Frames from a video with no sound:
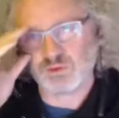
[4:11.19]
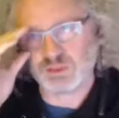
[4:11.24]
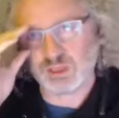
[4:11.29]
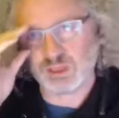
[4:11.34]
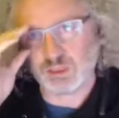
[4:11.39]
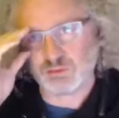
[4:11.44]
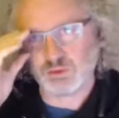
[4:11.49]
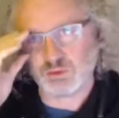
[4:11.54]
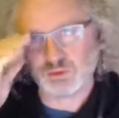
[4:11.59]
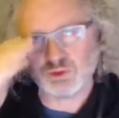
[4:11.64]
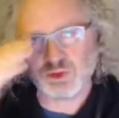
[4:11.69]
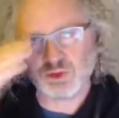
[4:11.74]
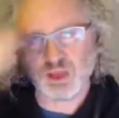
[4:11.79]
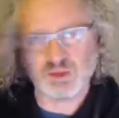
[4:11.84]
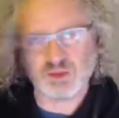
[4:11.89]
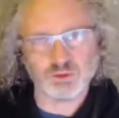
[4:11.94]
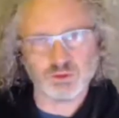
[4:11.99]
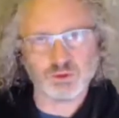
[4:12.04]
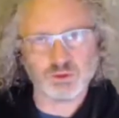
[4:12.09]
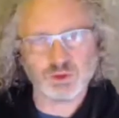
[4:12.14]
for example, and you
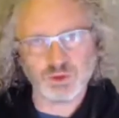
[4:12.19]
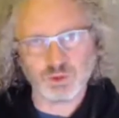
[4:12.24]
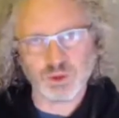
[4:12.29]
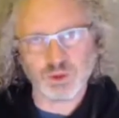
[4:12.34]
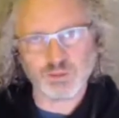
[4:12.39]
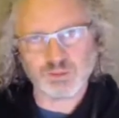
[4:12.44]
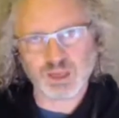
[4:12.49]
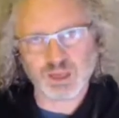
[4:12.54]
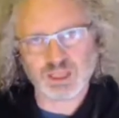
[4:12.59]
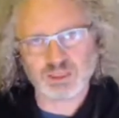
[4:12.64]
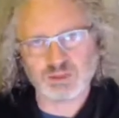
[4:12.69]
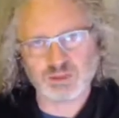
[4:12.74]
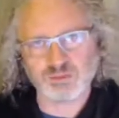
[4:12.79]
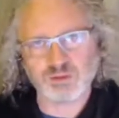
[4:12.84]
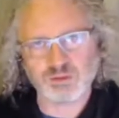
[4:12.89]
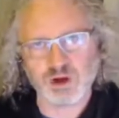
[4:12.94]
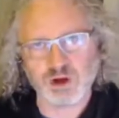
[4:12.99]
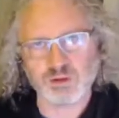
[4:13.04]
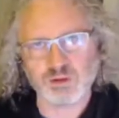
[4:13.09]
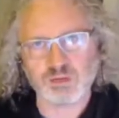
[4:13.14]
have it in a web-based
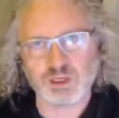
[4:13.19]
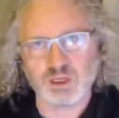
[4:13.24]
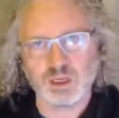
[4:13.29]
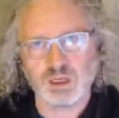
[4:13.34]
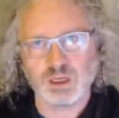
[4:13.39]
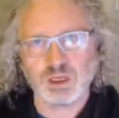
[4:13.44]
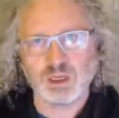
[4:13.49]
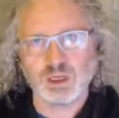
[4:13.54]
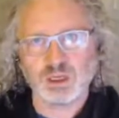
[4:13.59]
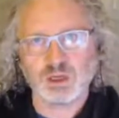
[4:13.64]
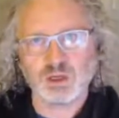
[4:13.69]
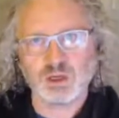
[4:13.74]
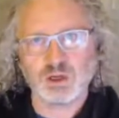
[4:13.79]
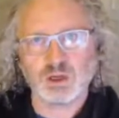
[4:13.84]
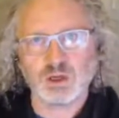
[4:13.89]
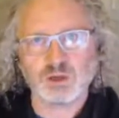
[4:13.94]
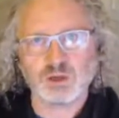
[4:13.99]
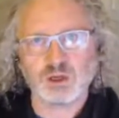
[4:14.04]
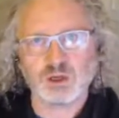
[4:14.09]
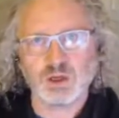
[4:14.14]
environment, you
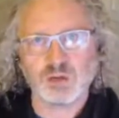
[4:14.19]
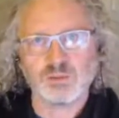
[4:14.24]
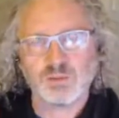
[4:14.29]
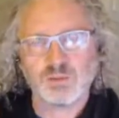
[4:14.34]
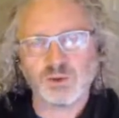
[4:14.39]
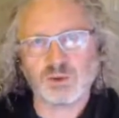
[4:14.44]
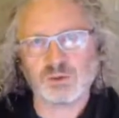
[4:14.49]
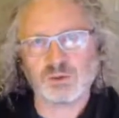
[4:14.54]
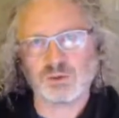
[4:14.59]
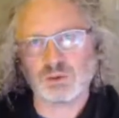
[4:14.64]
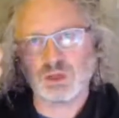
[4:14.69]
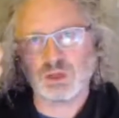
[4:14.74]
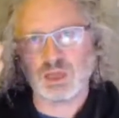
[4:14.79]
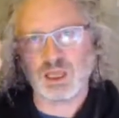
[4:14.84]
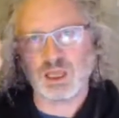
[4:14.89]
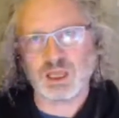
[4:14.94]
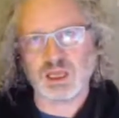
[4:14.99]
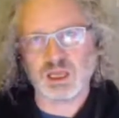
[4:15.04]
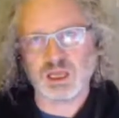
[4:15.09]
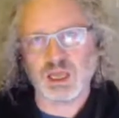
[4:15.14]
know, you don't build
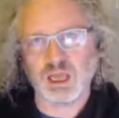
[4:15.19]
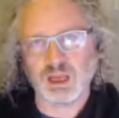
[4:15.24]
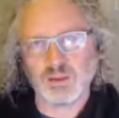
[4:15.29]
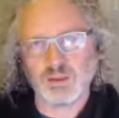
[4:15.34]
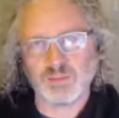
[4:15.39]
a